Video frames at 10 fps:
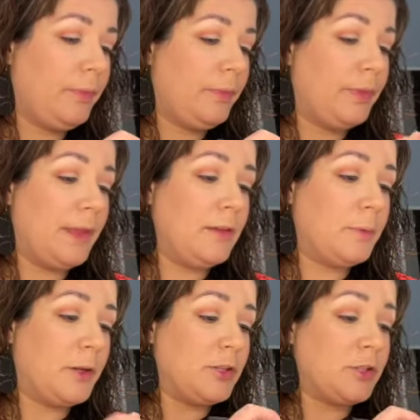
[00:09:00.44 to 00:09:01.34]
These
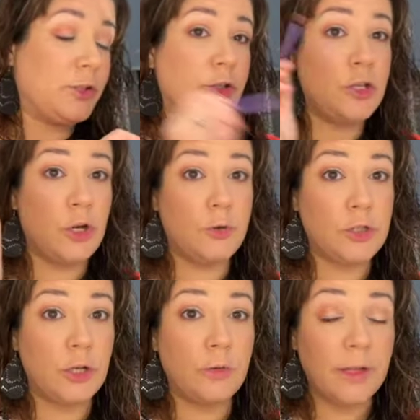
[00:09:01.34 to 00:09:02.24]
brushes are no
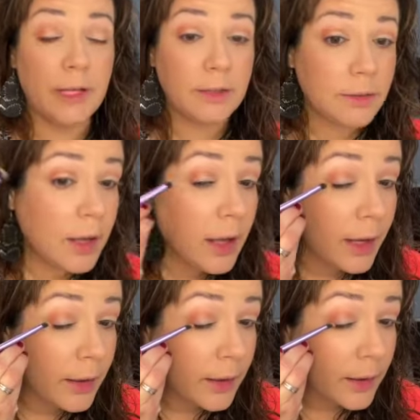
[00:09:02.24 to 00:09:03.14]
joke, like
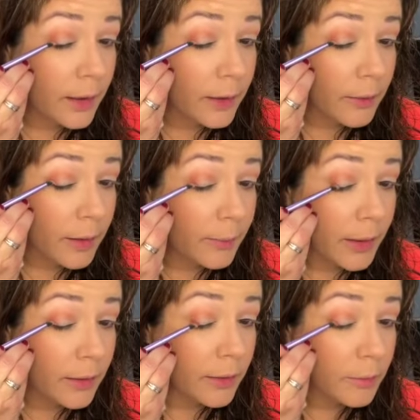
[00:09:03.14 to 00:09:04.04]
highly
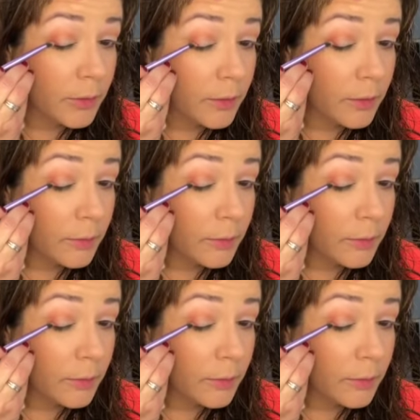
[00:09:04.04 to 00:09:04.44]
recommend. I'm just going to